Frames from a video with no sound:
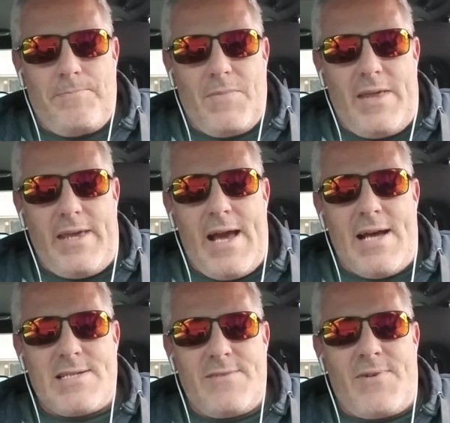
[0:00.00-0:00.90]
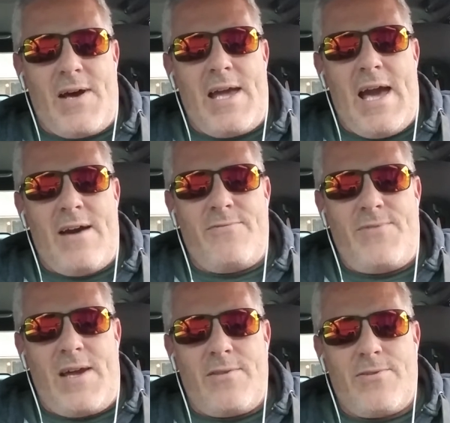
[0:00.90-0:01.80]
He asked if I have
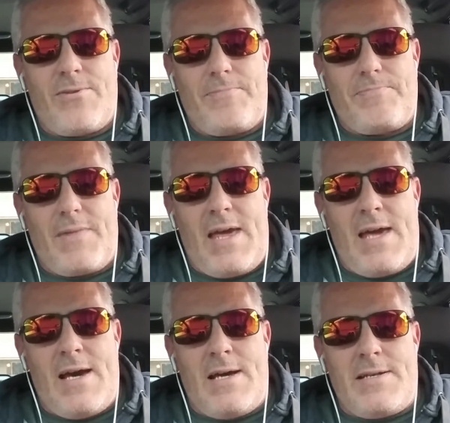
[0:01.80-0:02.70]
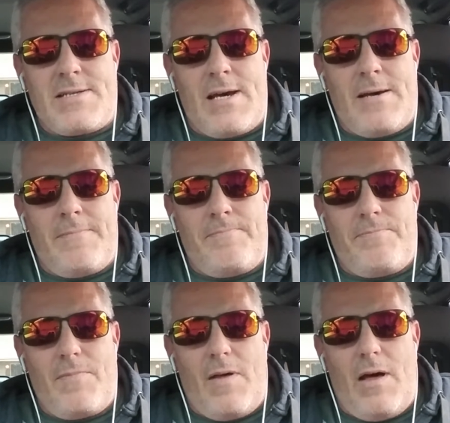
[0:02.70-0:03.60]
faith, and
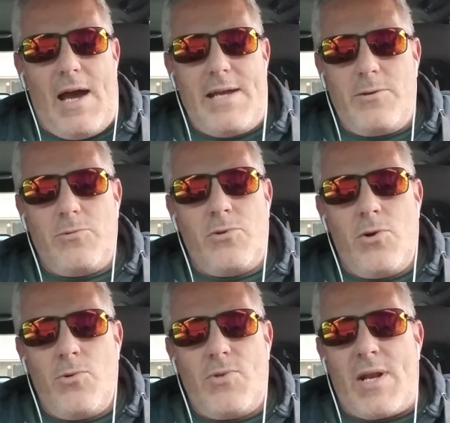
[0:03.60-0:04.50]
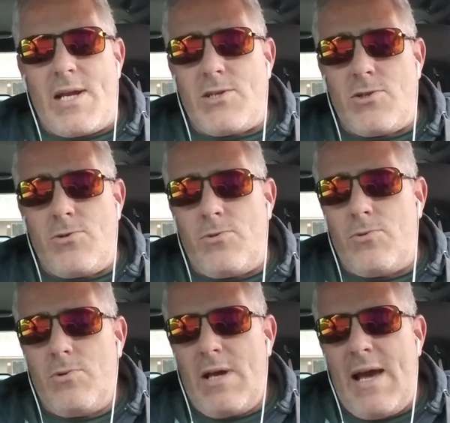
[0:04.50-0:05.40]
I don't know that I
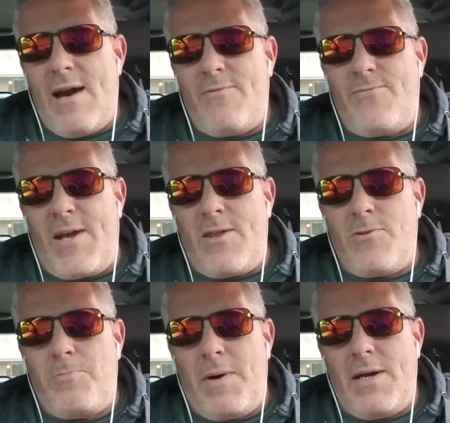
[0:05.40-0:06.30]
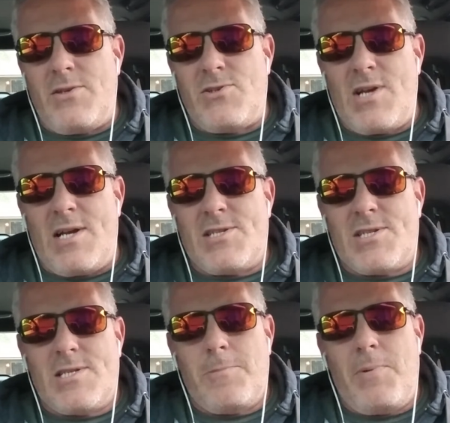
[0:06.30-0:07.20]
do have faith, but
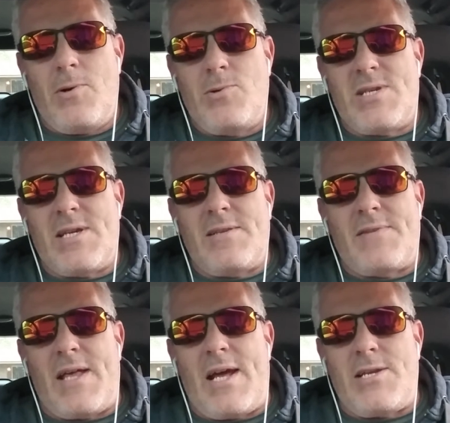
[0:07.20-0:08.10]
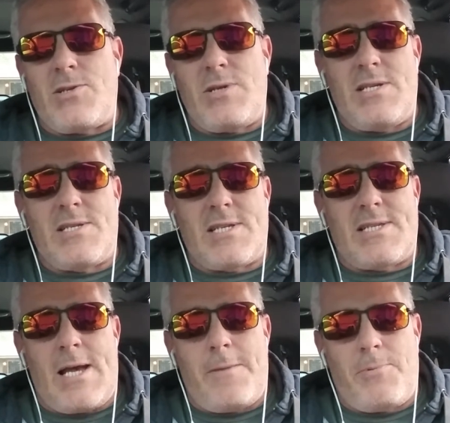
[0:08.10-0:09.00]
just supposing that I do, his
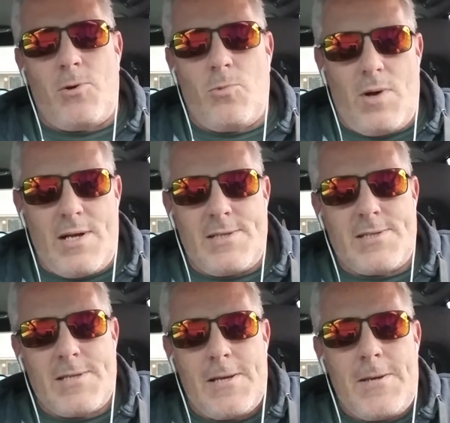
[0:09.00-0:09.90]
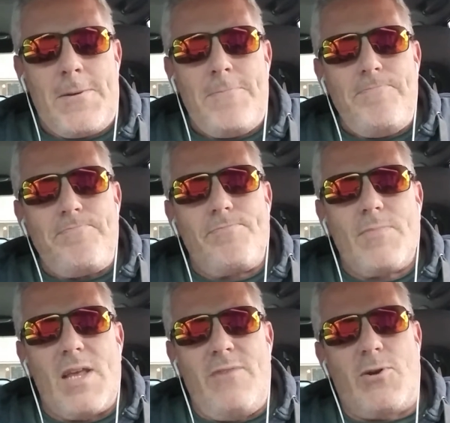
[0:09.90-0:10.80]
example was,
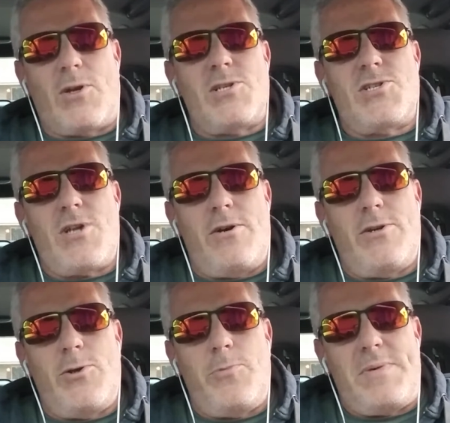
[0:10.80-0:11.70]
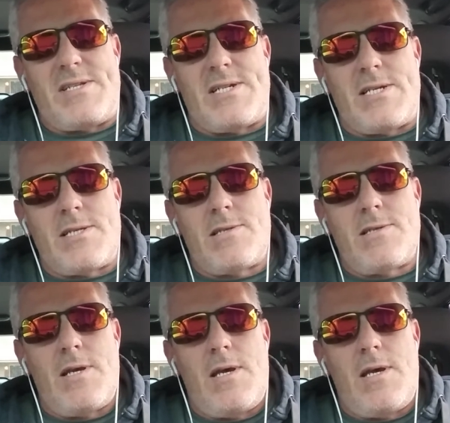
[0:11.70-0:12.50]
if you're going to start a new business,